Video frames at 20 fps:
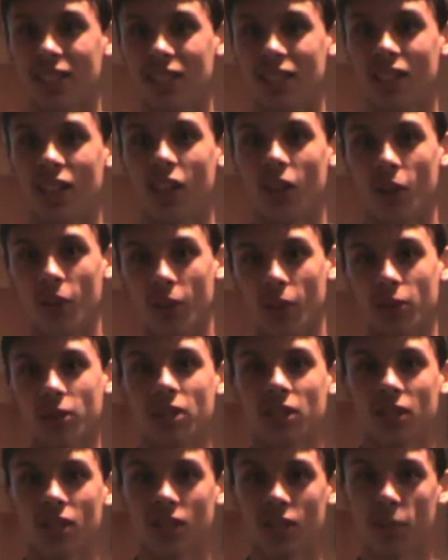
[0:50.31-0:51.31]
You know,
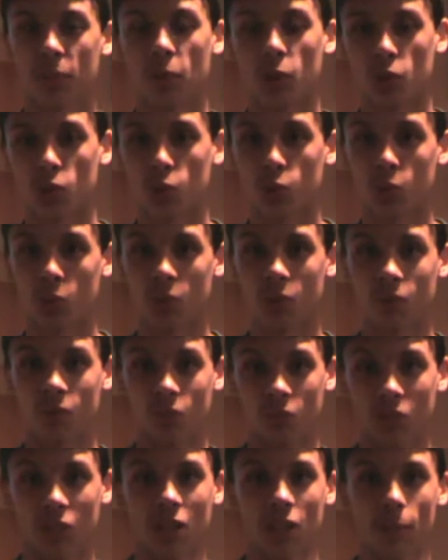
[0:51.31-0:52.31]
those commercials with
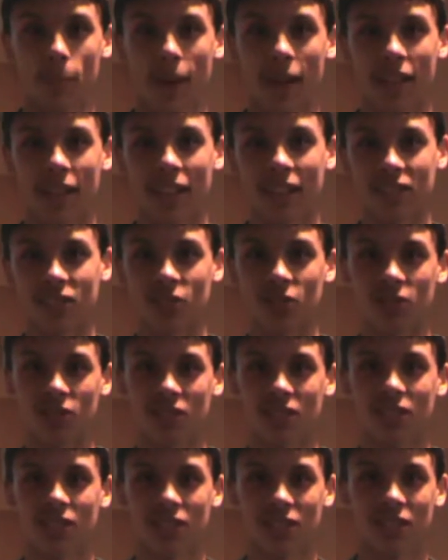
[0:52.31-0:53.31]
really bad
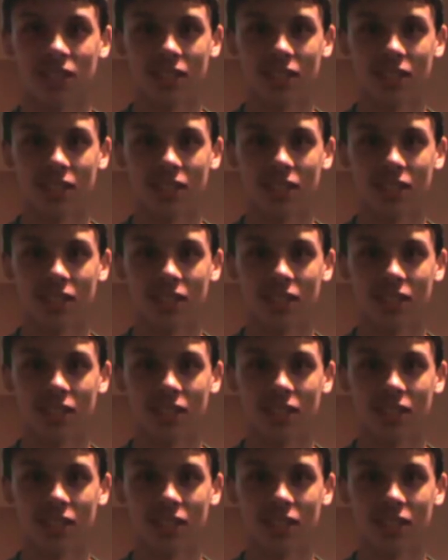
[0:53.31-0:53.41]
actors?